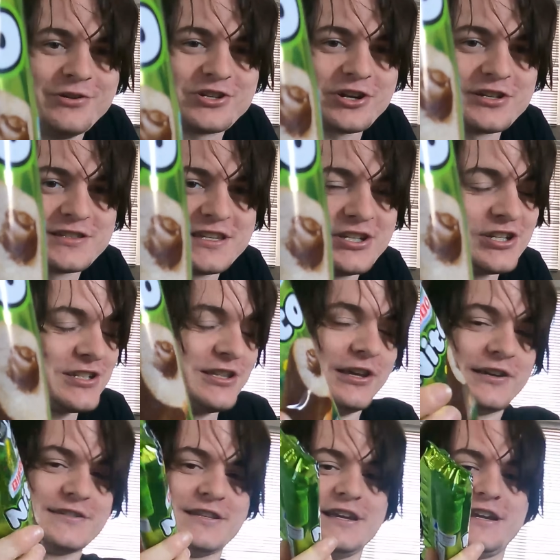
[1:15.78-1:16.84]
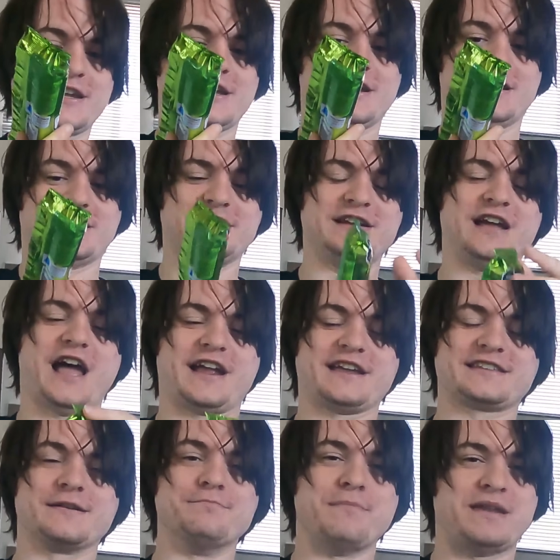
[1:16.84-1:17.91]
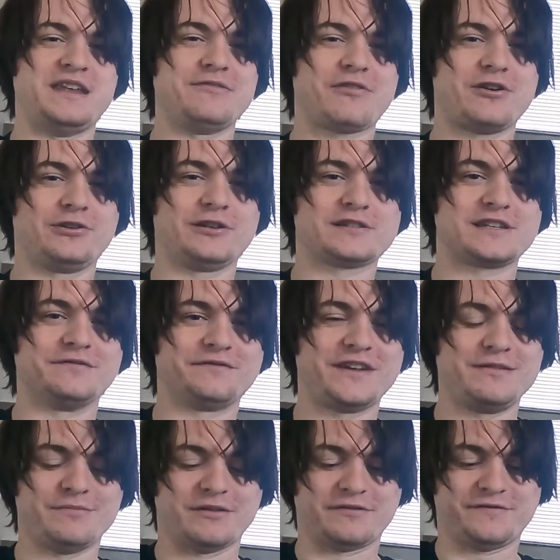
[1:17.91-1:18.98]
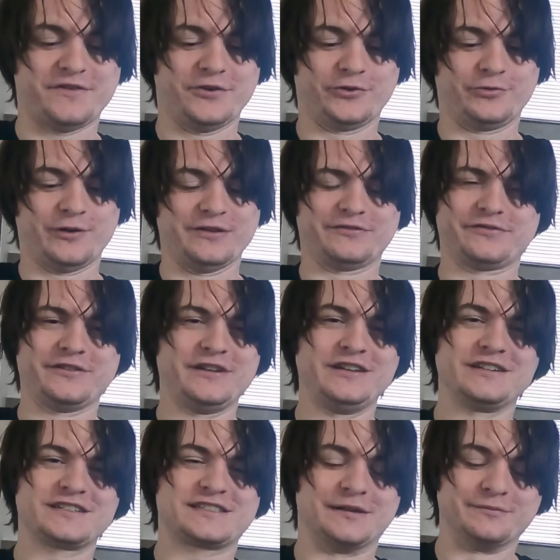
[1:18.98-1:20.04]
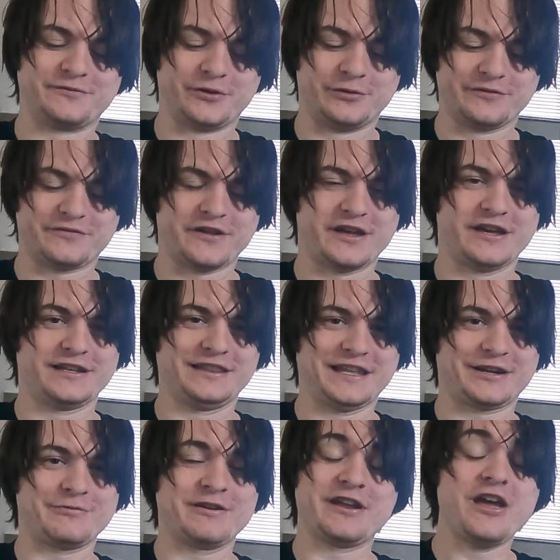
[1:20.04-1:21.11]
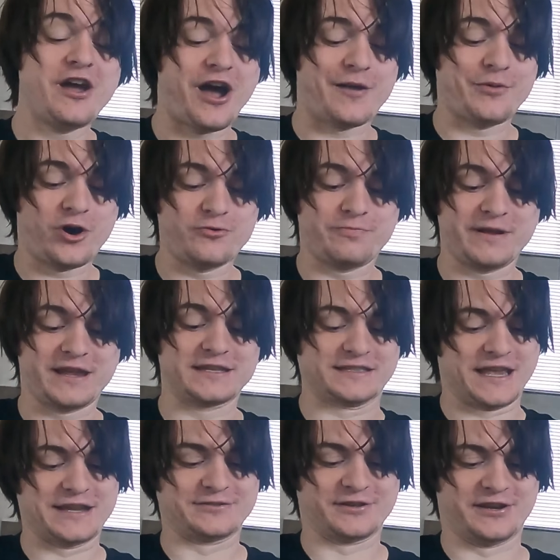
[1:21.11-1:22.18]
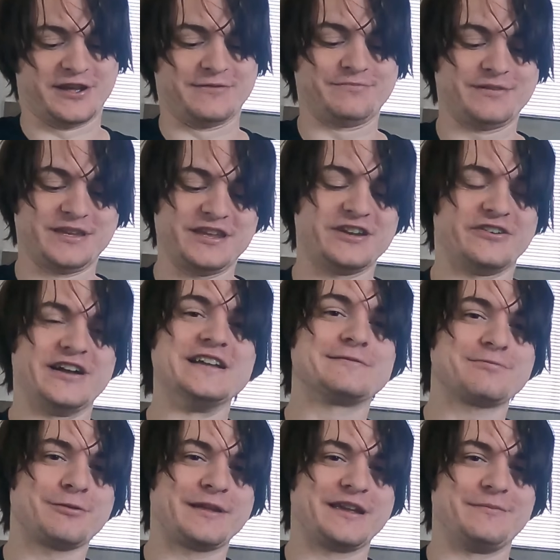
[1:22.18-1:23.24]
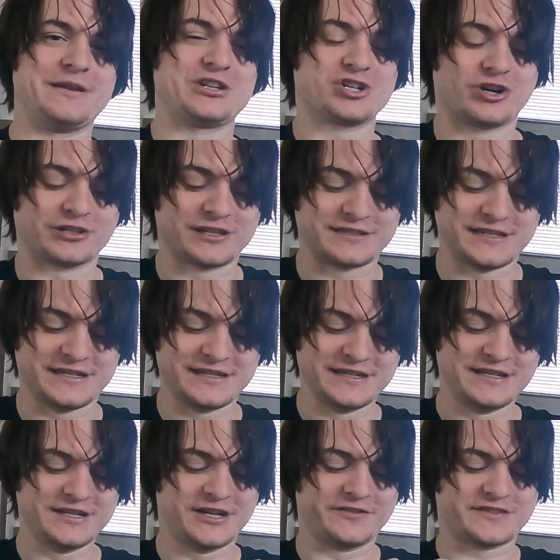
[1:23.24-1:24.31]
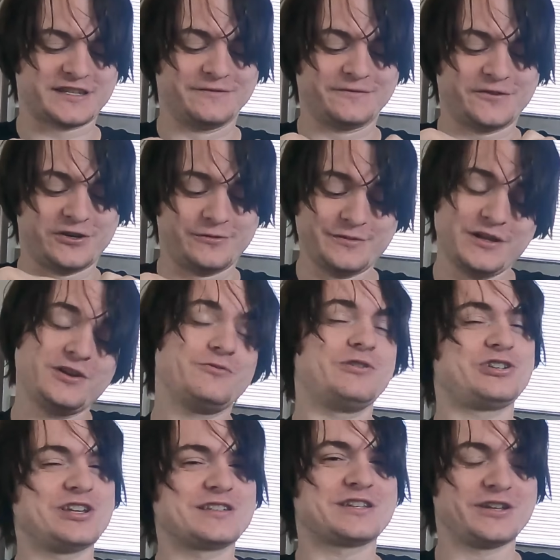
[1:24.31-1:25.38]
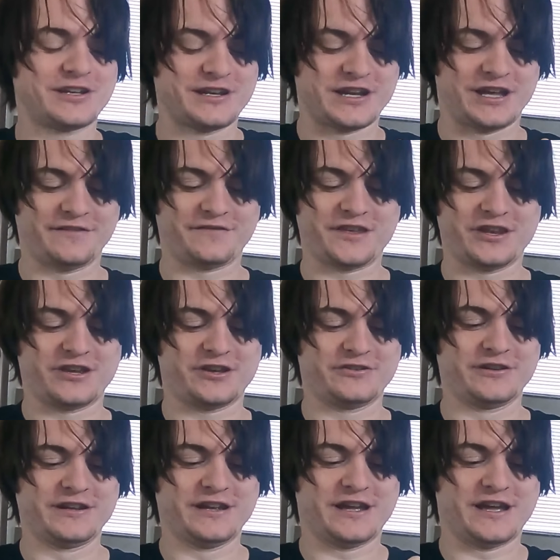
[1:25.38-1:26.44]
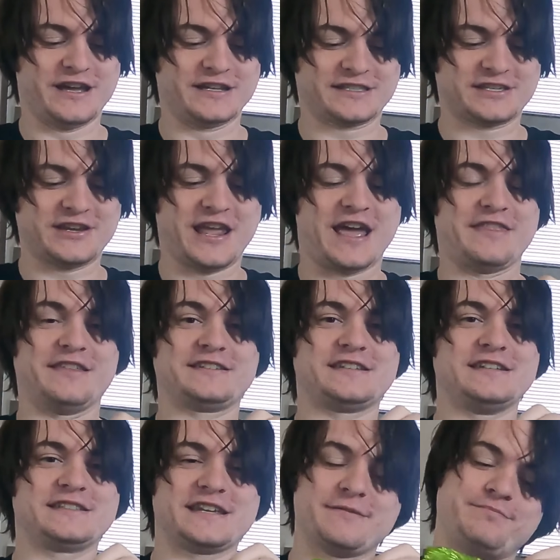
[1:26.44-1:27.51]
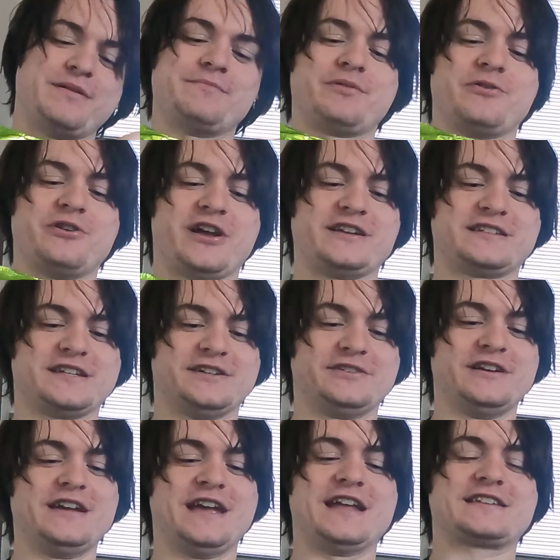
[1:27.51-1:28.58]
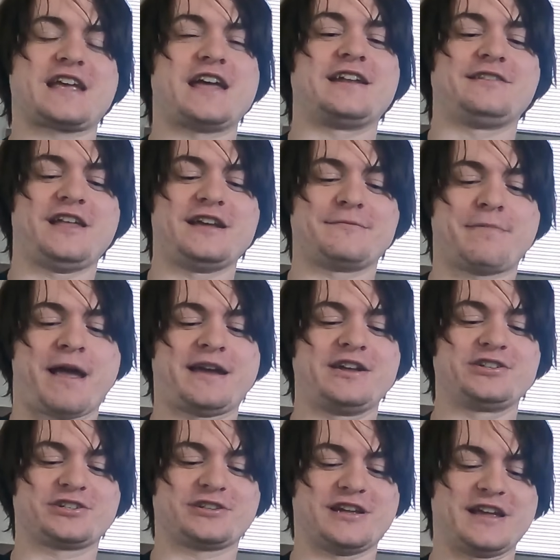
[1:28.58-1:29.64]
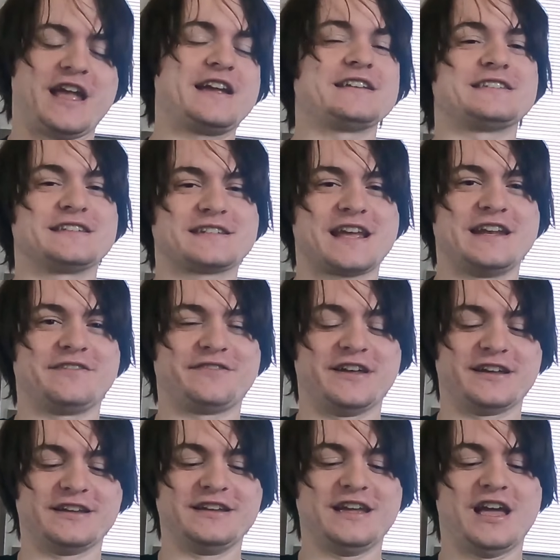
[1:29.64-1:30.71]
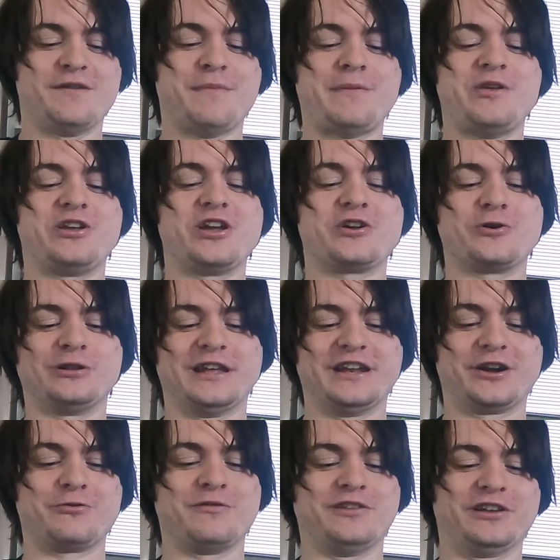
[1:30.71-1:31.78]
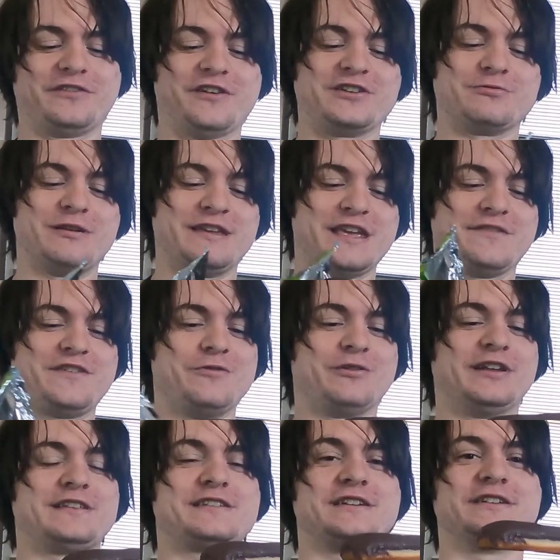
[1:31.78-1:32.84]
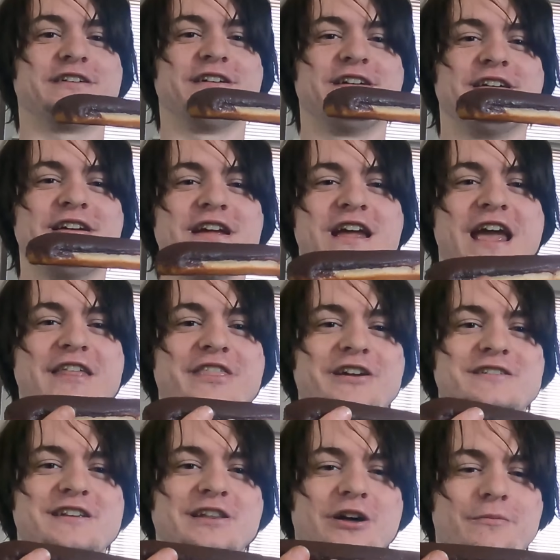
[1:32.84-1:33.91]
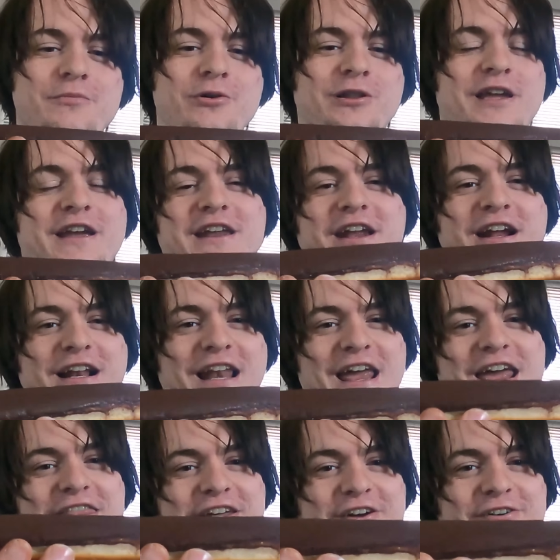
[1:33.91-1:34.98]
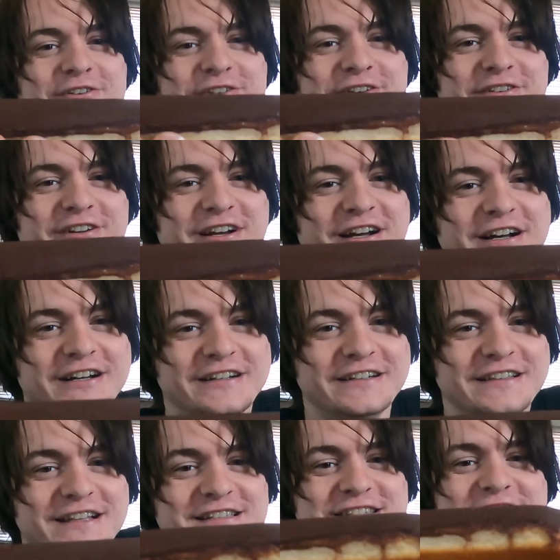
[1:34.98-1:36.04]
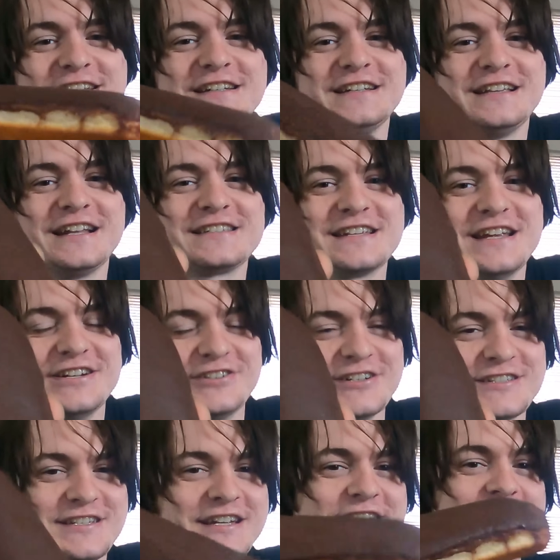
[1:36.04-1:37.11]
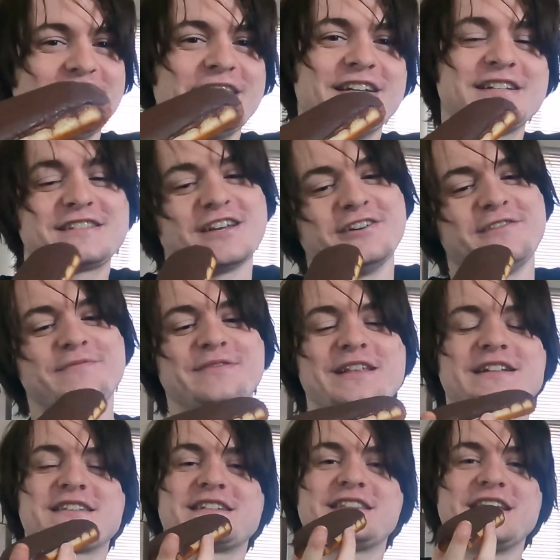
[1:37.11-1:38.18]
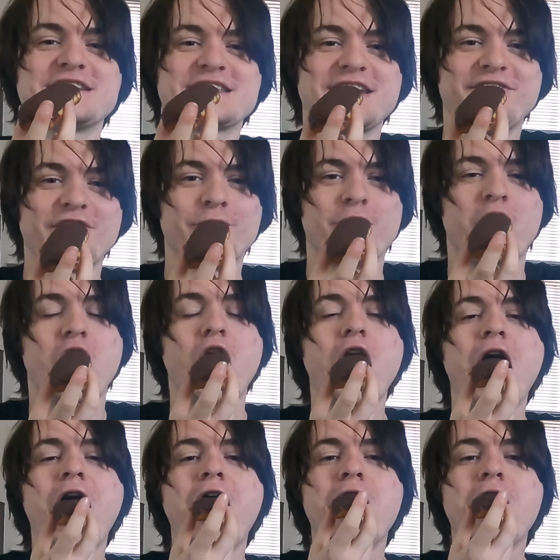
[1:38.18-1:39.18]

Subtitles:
which honestly just looks like I guess a mini roll or something, but filled with some form of liquid. I'm hoping it's hazelnut, but you know, it's probably going to be chocolatey of some form, which is good enough, you know? So yeah, this is a Bimbo Nito. It's kind of like packaged, I guess it's kind of maybe you could call it an equivalent of a Twinkie if you wanted to. It looks a lot more like an eclair though. Huh, that's interesting. So let's give it a whirl.